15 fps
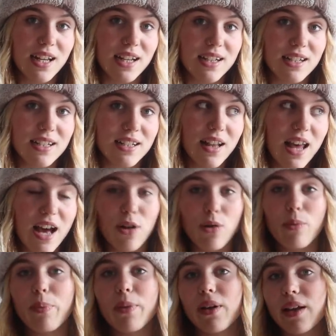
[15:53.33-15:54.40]
and the
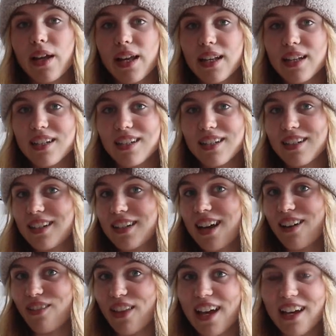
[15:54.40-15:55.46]
help is
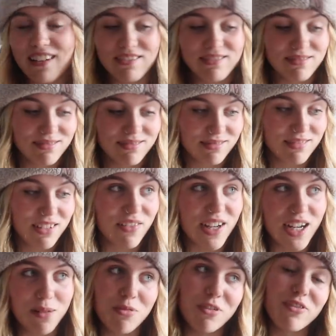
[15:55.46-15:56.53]
out there
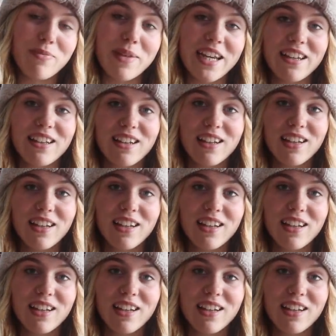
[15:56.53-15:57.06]
available for me,